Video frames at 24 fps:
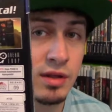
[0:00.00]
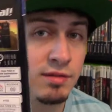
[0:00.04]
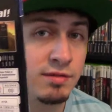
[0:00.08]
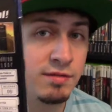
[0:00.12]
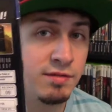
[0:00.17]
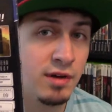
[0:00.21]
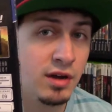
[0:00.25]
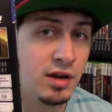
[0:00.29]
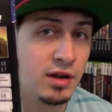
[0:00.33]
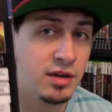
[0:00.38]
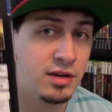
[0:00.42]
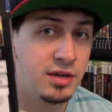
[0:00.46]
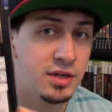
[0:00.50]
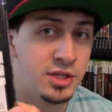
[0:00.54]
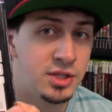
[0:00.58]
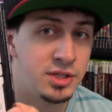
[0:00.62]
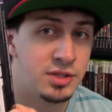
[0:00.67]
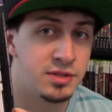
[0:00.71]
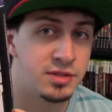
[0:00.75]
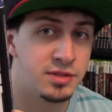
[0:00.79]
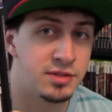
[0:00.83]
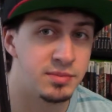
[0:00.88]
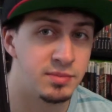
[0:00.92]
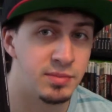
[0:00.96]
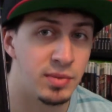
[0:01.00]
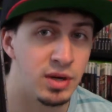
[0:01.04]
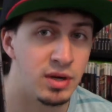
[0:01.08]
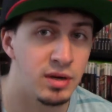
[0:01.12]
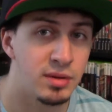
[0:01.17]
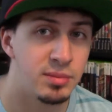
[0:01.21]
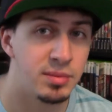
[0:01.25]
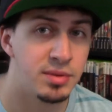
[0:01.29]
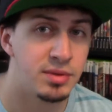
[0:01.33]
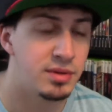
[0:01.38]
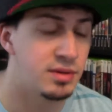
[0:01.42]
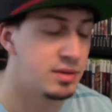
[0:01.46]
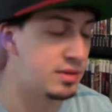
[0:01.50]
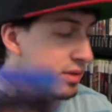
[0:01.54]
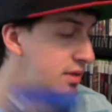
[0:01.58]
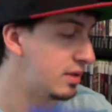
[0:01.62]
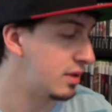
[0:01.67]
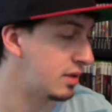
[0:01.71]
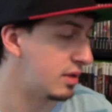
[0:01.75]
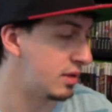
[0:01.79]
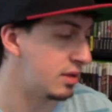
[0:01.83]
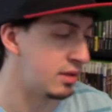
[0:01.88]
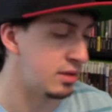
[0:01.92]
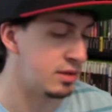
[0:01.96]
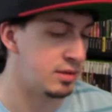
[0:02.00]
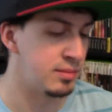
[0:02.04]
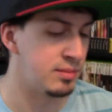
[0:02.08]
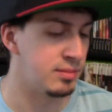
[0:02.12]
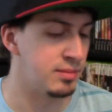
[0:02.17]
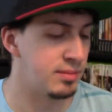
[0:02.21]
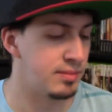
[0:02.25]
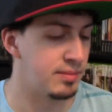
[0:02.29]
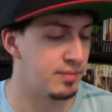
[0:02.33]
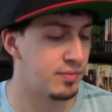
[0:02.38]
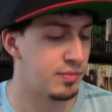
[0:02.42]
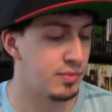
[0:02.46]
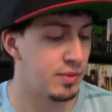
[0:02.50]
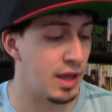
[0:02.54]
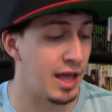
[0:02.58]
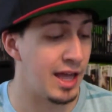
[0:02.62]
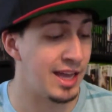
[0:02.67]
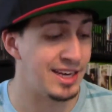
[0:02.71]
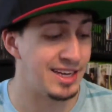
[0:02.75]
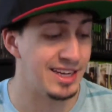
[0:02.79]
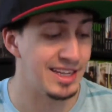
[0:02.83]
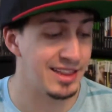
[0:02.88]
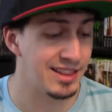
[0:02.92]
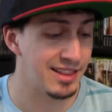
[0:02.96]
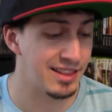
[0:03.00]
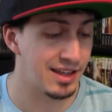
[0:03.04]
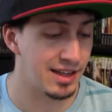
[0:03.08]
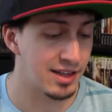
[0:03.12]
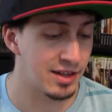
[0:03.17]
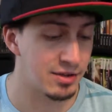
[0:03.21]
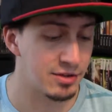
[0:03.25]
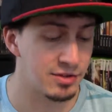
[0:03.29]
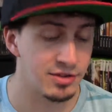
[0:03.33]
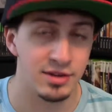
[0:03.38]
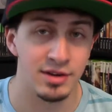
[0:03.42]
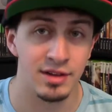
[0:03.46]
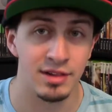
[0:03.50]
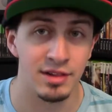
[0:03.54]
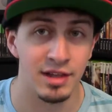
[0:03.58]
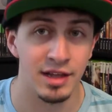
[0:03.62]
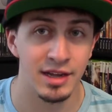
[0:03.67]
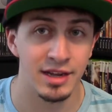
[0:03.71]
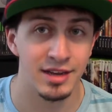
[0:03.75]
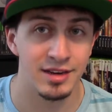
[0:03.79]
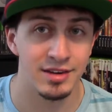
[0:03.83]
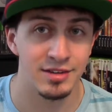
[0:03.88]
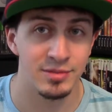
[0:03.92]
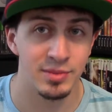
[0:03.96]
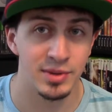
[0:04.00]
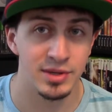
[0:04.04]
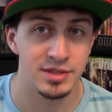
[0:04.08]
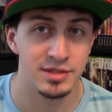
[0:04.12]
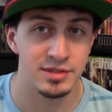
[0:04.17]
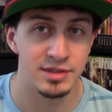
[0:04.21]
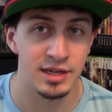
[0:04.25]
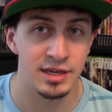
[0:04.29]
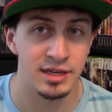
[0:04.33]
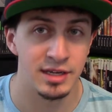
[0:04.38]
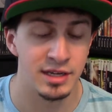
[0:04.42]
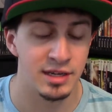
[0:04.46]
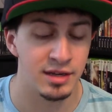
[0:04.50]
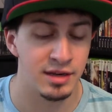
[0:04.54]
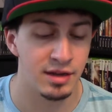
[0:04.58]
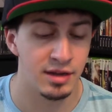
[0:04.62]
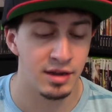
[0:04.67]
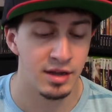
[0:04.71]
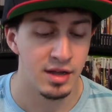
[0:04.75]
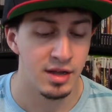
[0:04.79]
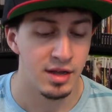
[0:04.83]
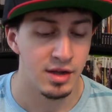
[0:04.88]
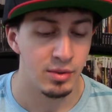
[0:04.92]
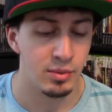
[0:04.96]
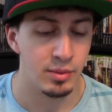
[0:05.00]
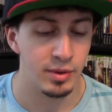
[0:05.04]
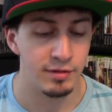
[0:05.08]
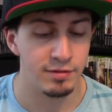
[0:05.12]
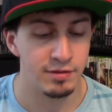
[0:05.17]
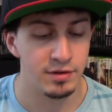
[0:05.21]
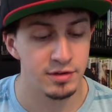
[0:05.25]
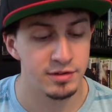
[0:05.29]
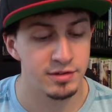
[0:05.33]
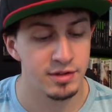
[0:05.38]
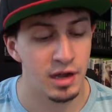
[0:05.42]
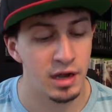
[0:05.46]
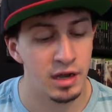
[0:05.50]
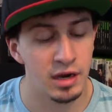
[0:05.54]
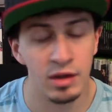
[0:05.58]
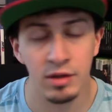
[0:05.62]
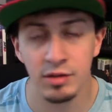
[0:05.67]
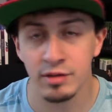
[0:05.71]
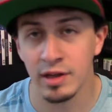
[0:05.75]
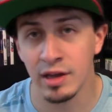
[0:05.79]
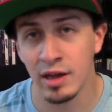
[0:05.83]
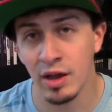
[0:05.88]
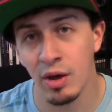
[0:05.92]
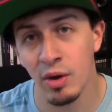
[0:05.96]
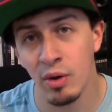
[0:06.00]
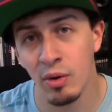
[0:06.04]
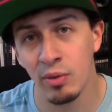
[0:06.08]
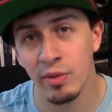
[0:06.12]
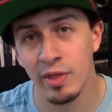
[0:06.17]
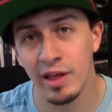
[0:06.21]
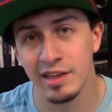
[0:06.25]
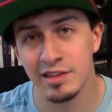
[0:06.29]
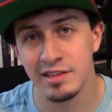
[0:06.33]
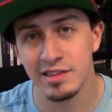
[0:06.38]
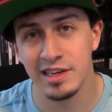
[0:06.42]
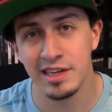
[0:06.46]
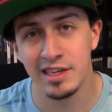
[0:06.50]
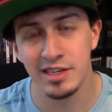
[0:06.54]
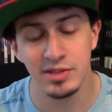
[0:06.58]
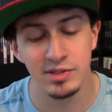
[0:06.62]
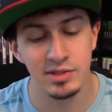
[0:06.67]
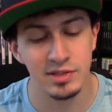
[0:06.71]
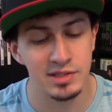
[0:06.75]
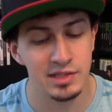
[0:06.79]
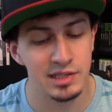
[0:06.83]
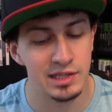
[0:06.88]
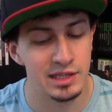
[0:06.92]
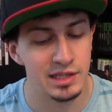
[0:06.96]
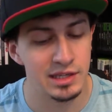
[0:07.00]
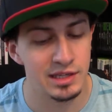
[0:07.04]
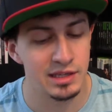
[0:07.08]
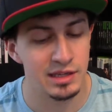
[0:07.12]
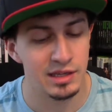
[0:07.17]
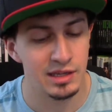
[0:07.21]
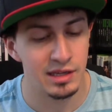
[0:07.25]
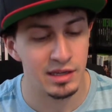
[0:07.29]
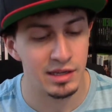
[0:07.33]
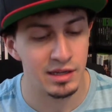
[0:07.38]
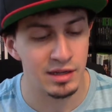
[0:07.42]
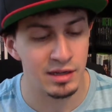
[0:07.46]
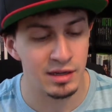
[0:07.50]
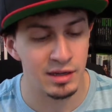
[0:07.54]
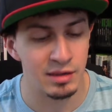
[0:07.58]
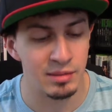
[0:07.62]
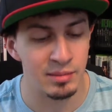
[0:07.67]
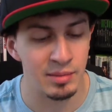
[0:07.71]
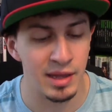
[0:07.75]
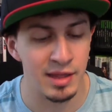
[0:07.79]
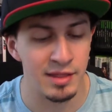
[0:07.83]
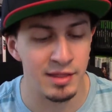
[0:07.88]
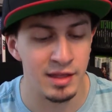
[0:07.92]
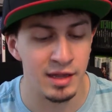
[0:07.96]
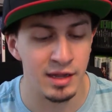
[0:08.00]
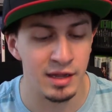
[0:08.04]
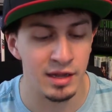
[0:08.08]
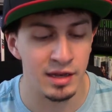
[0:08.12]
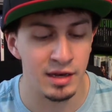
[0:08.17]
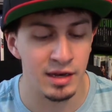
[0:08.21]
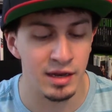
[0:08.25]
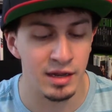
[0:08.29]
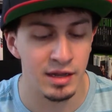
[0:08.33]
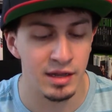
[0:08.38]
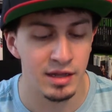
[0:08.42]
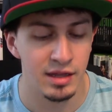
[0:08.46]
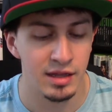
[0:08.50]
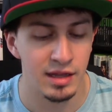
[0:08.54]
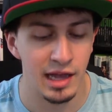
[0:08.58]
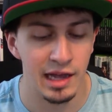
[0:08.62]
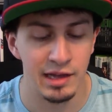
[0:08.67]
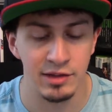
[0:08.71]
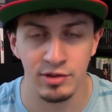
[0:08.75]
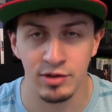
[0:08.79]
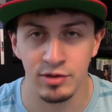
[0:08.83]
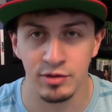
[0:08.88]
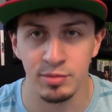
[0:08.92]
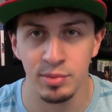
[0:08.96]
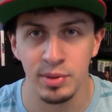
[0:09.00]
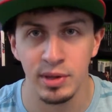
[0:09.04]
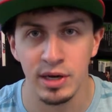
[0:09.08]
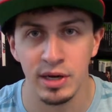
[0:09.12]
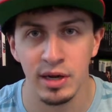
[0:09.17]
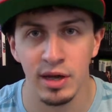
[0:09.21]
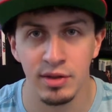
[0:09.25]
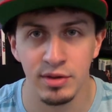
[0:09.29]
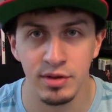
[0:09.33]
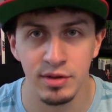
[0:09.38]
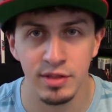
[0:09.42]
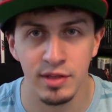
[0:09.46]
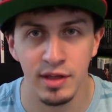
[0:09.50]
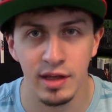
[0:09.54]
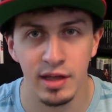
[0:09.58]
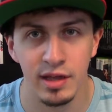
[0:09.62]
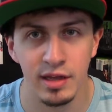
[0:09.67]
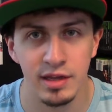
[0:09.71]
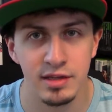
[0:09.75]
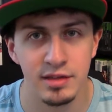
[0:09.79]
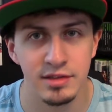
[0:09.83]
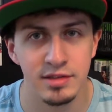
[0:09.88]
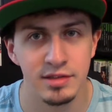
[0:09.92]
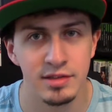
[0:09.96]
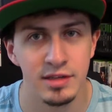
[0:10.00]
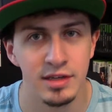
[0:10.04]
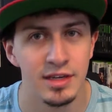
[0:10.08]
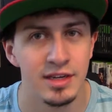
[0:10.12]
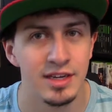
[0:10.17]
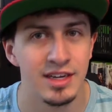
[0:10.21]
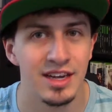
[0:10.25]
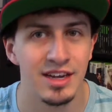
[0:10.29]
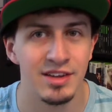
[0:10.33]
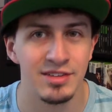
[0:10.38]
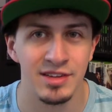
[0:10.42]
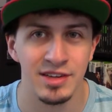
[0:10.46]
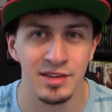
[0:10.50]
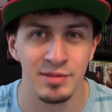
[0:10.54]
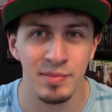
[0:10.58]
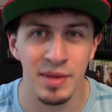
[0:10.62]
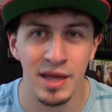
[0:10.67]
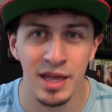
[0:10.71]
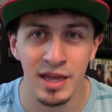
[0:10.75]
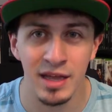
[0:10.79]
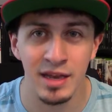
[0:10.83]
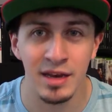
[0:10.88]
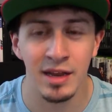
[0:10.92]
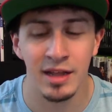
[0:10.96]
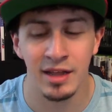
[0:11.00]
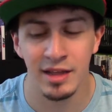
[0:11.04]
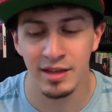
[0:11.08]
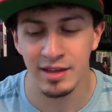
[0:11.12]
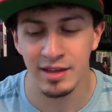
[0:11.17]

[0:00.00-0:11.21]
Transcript: fun shmup. I didn't think I was going to like it as much as I did. When I first saw it, I was like, oh, that's interesting. And then as I was playing other things, I was like, man,